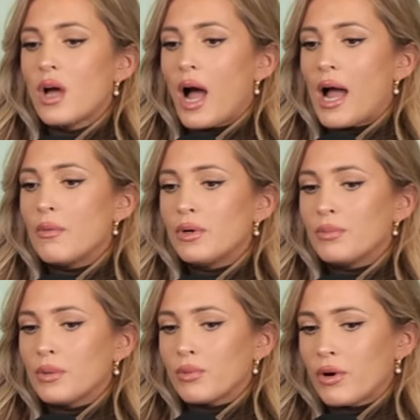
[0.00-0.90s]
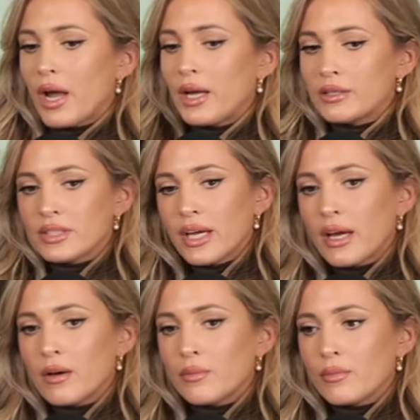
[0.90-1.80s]
I would be praying to
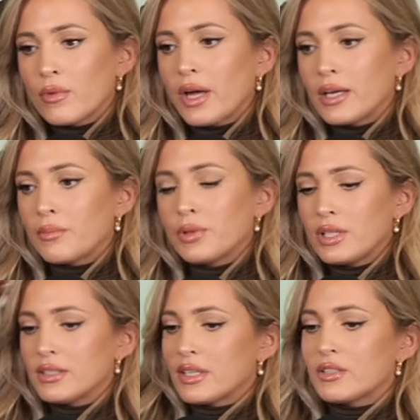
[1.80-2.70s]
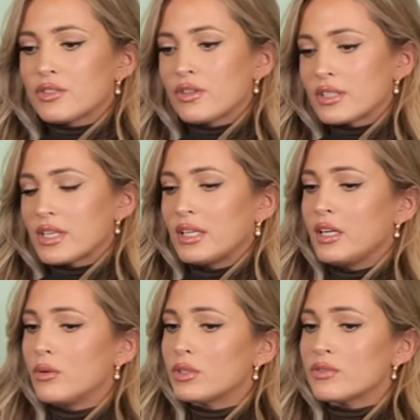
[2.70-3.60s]
him like, please answer this, and
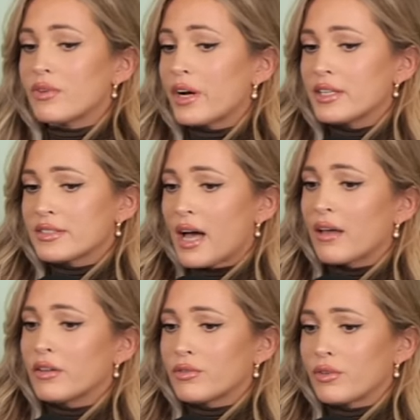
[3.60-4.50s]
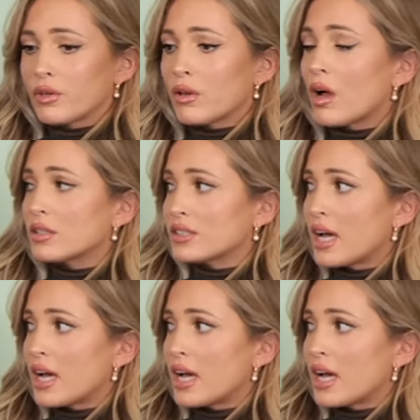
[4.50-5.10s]
he was very silent for a long